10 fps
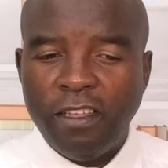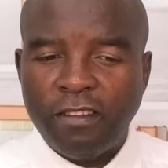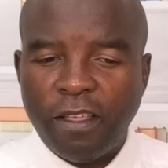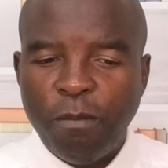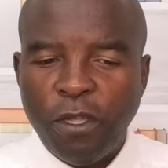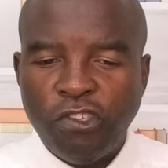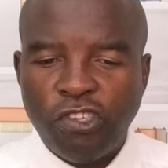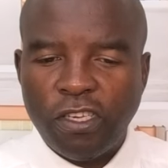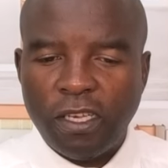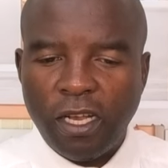as I
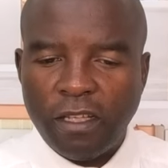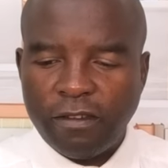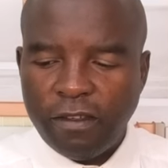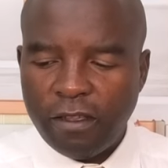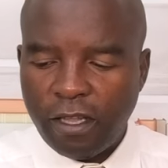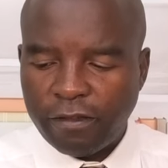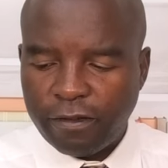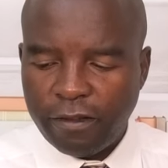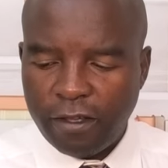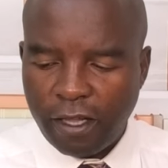mentioned
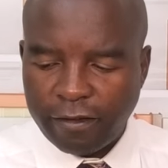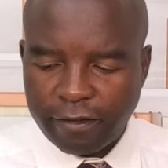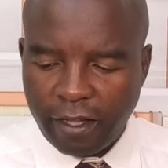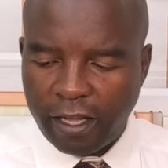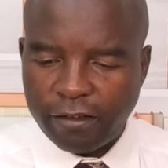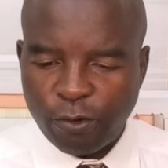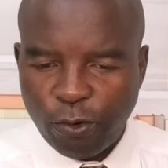last night,